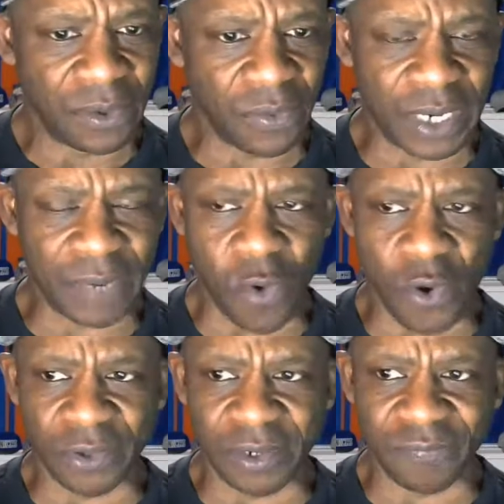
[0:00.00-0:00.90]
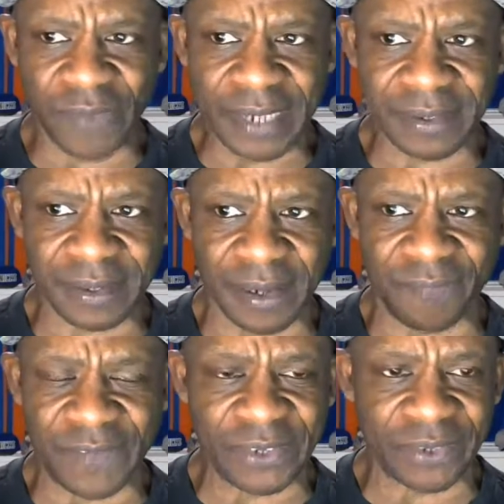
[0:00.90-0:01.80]
or whatever audio device,
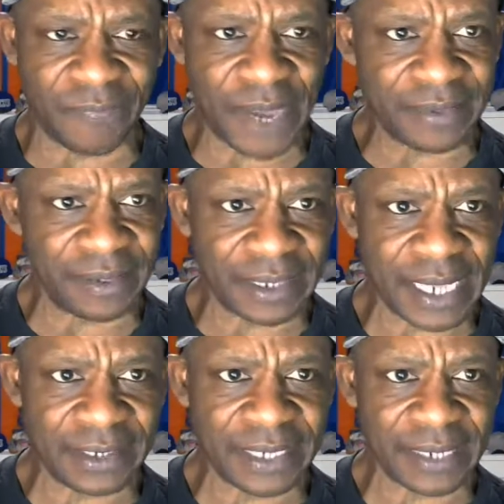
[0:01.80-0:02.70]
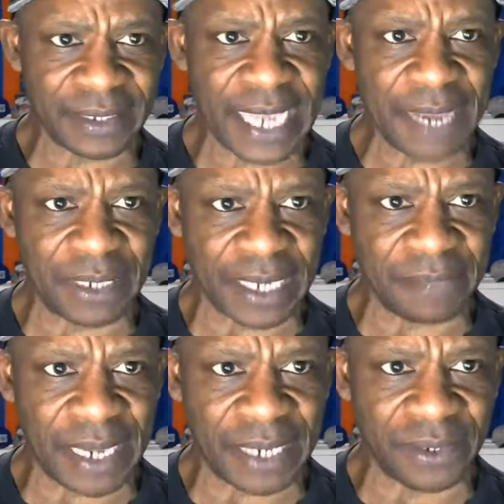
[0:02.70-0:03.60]
video device you look at and check out the game tonight, man.